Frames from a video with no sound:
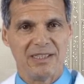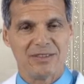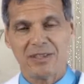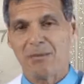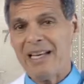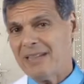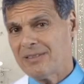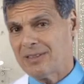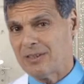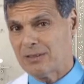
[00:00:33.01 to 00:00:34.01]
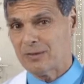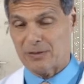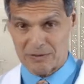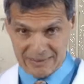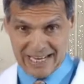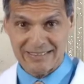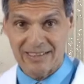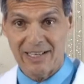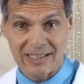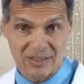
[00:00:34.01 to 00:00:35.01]
So the medical use for
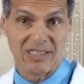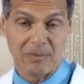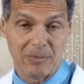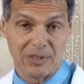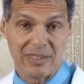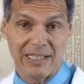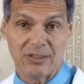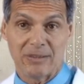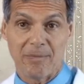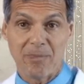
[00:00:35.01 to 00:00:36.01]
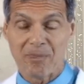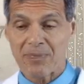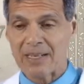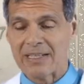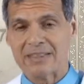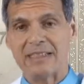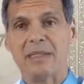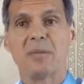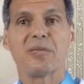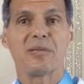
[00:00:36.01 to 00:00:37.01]
dandelion supplementation is that
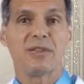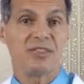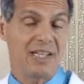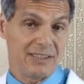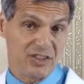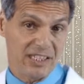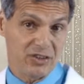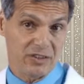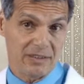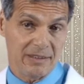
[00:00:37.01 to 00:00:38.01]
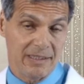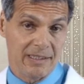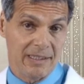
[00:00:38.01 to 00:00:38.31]
it improves digestion.